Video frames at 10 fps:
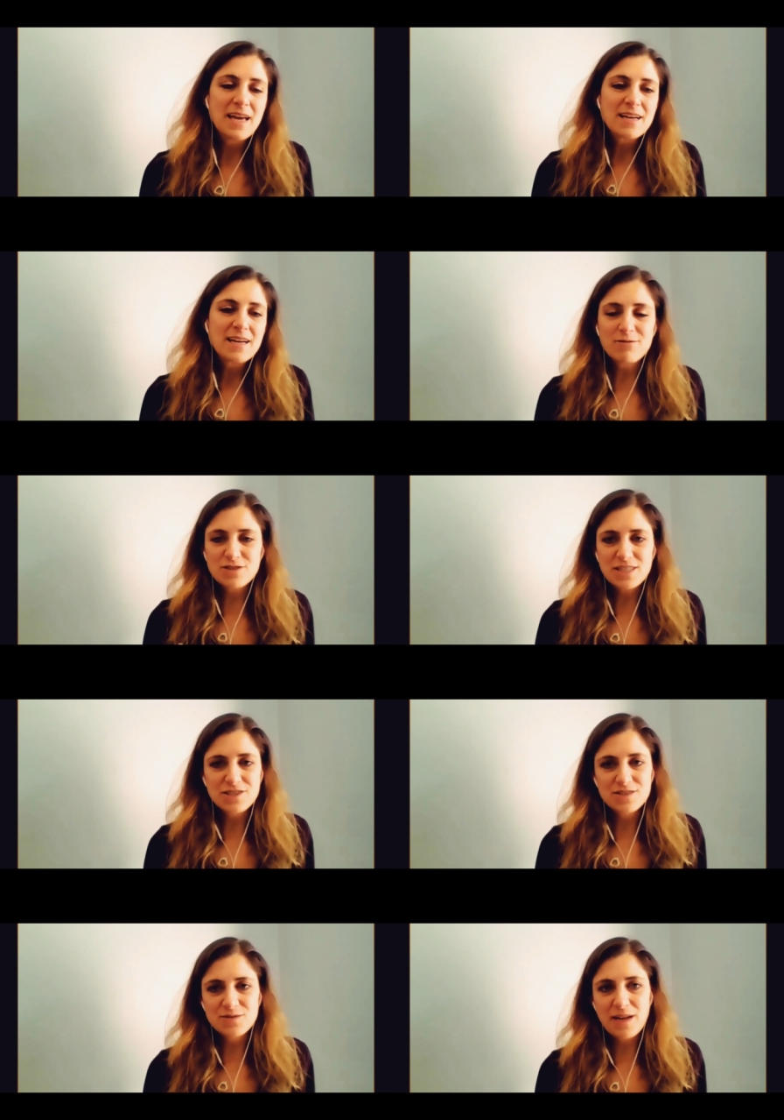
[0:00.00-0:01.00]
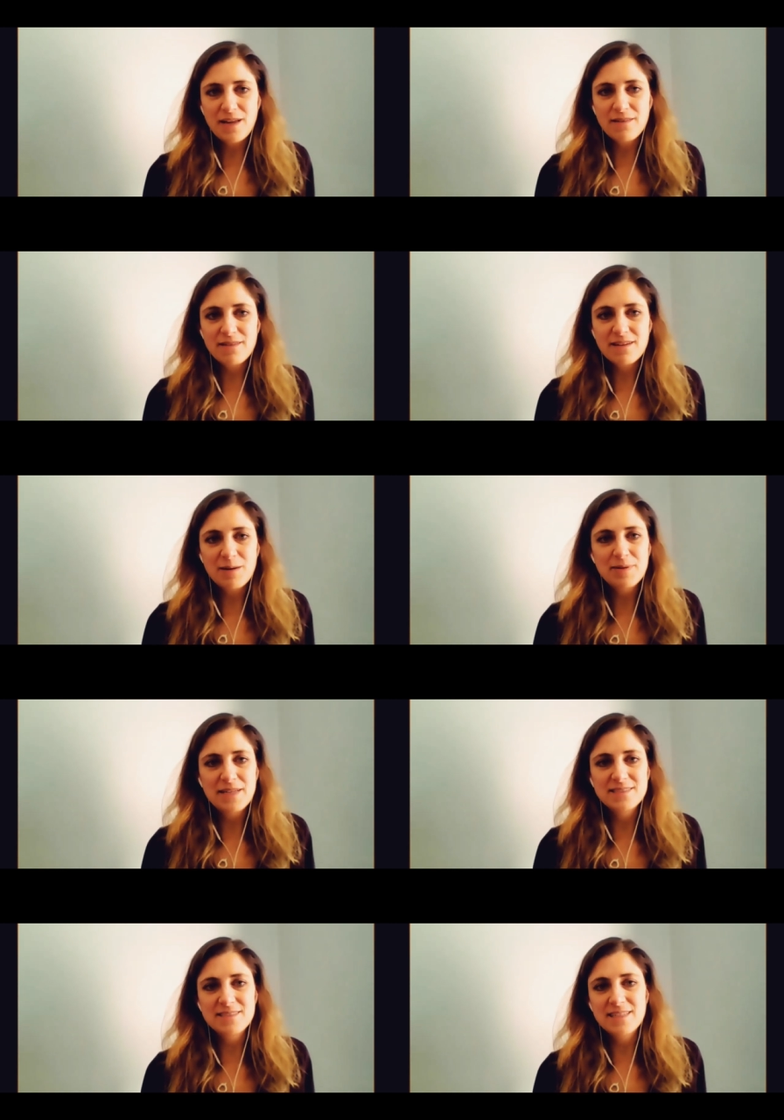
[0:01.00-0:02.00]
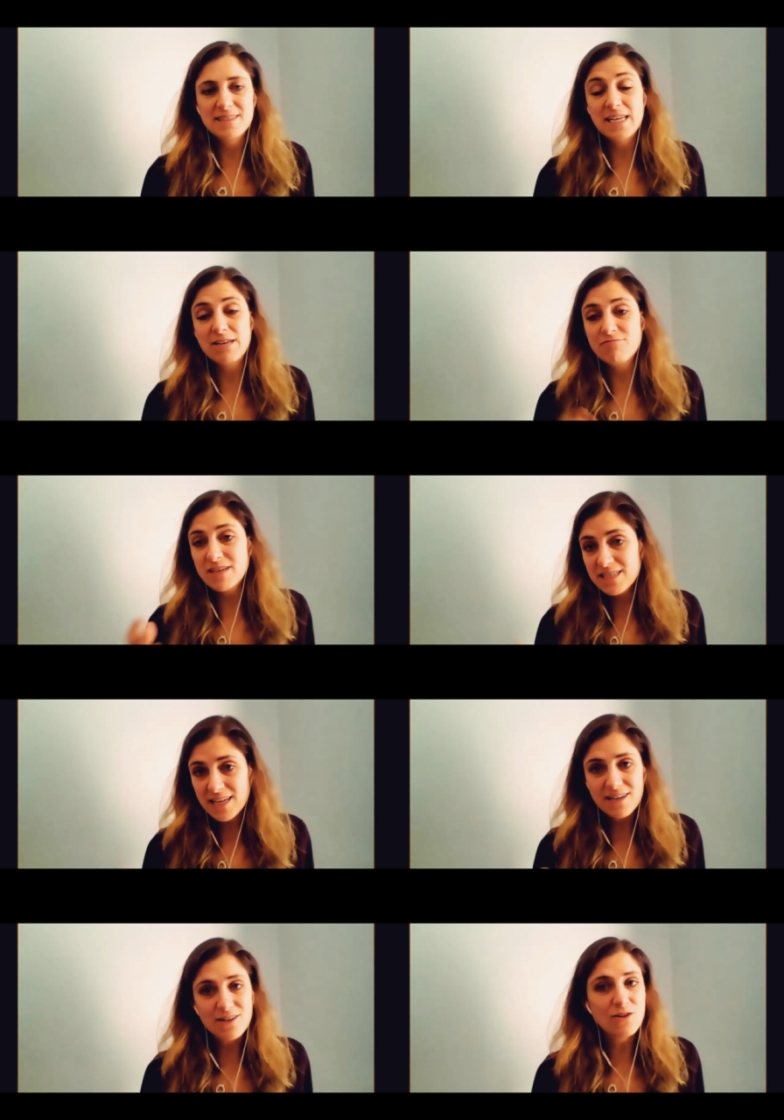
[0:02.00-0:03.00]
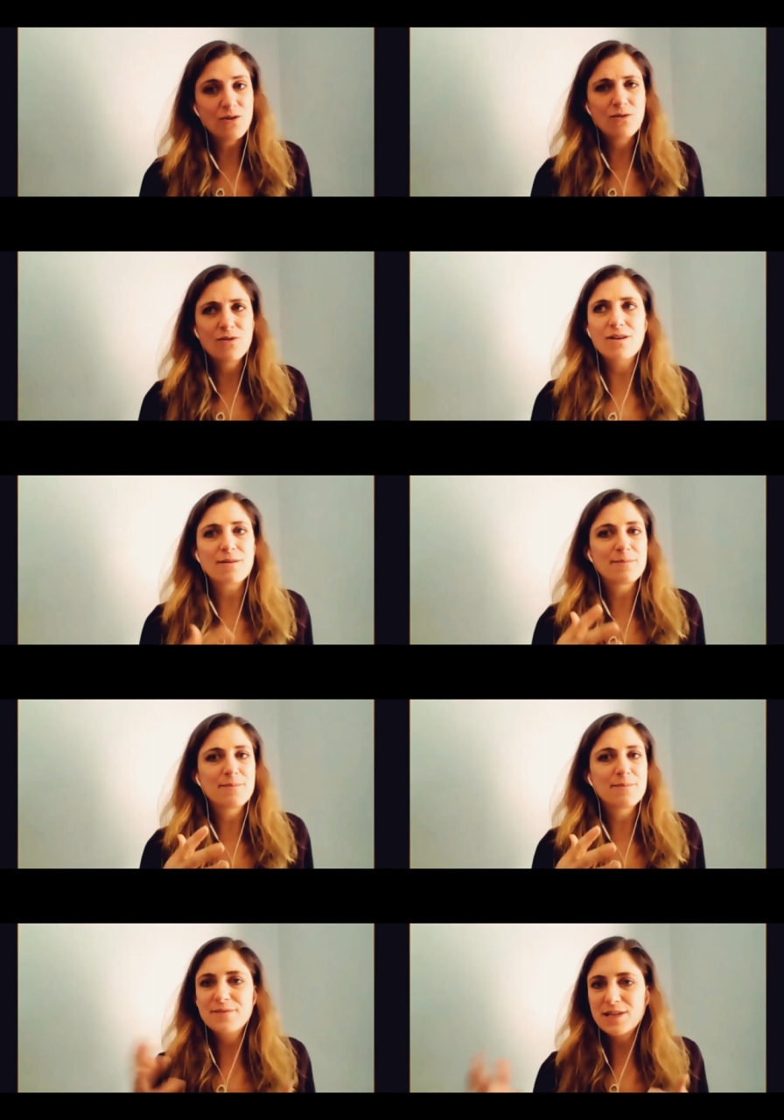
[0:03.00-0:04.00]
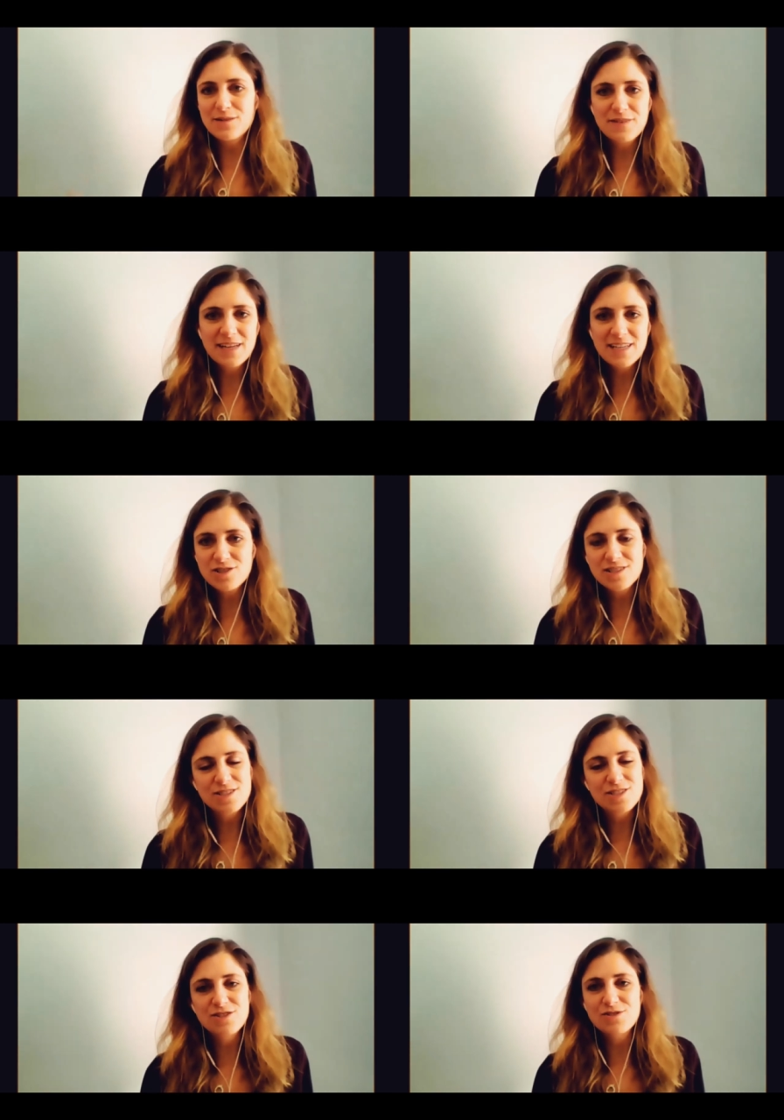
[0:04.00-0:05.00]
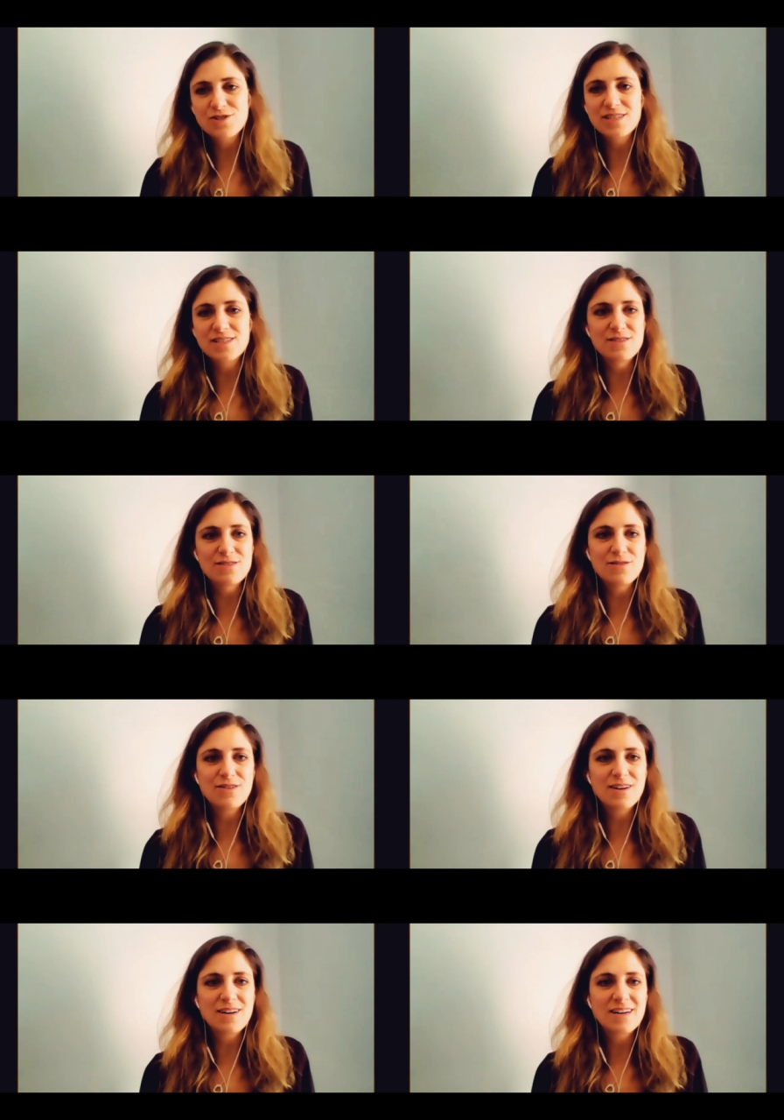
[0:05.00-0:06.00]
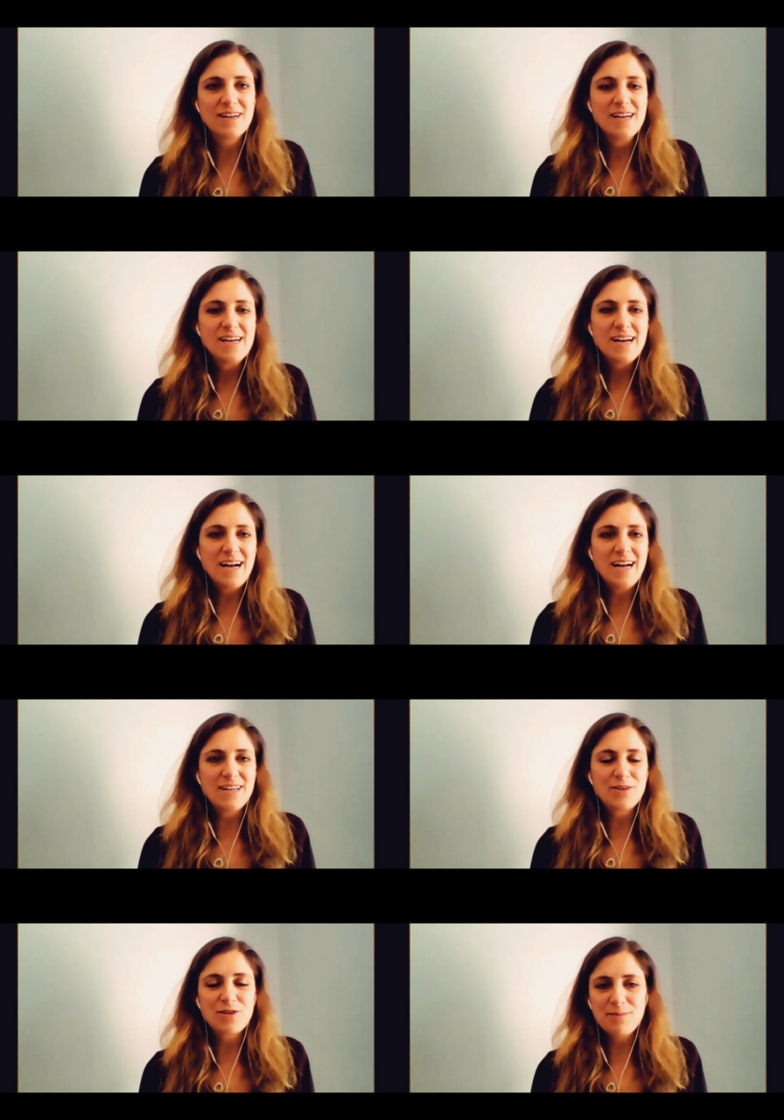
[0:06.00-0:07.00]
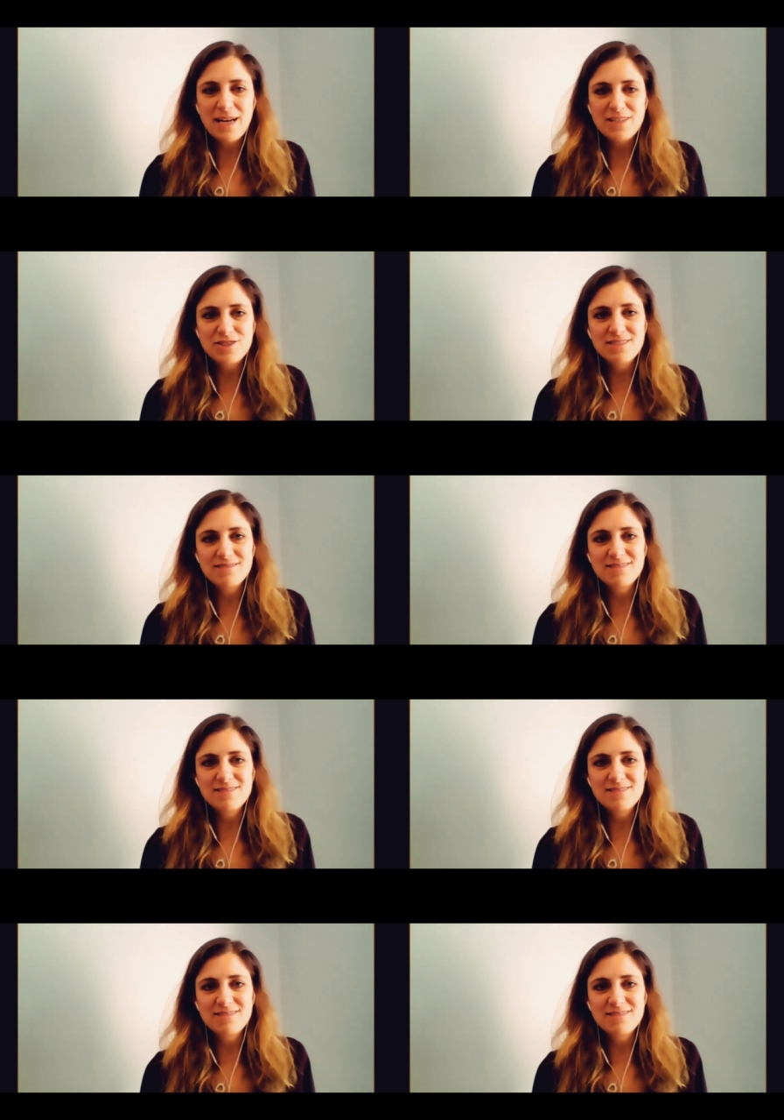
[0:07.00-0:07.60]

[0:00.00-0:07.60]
conversations with companies in, say, retail or financial institutions, or you could imagine